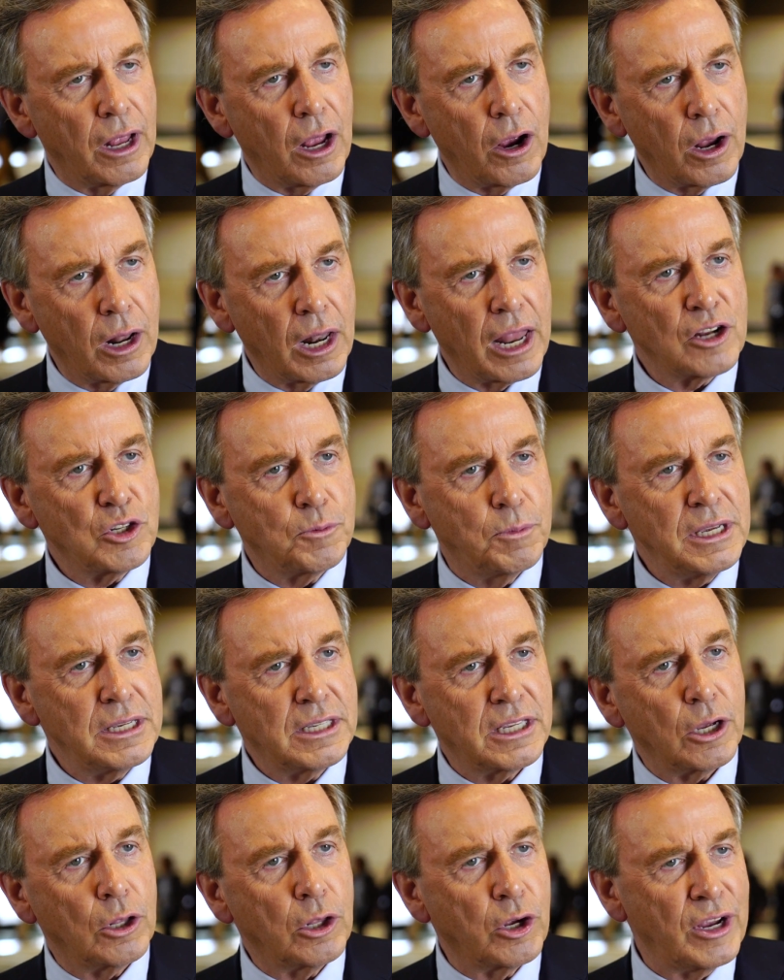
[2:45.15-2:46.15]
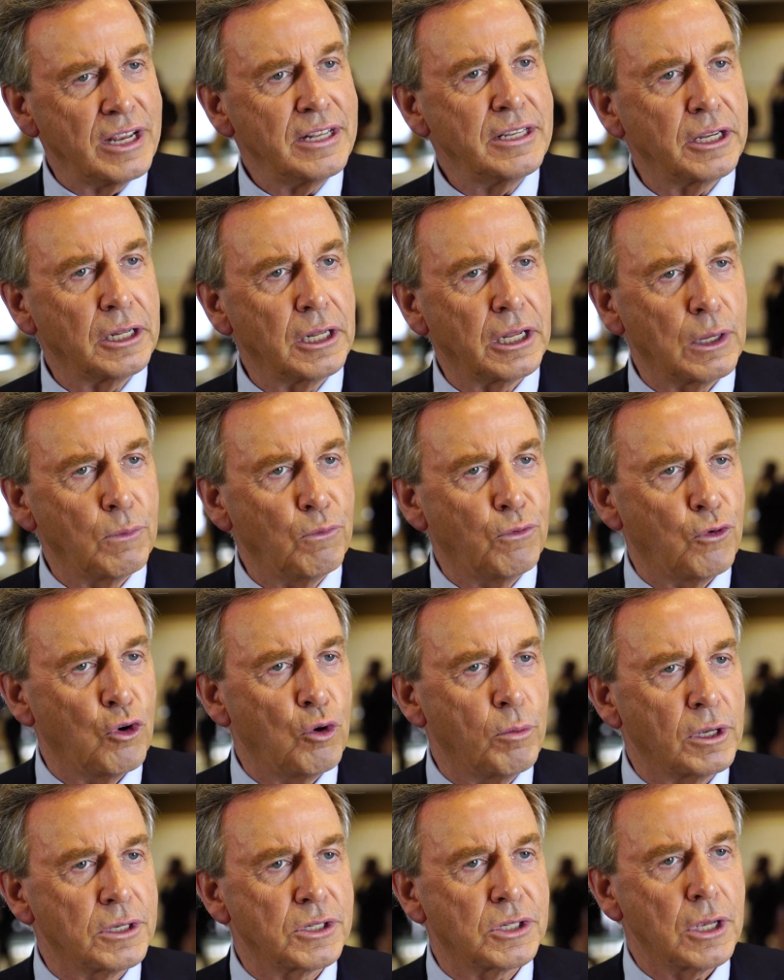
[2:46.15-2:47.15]
large B-cell or indolent
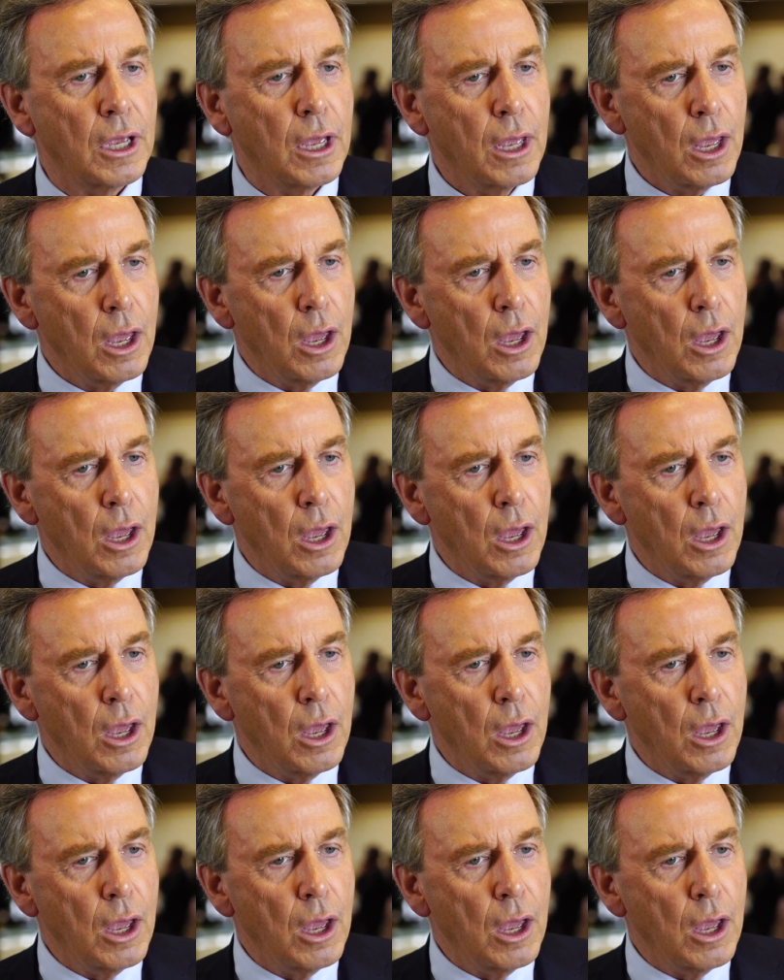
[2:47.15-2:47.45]
lymphomas.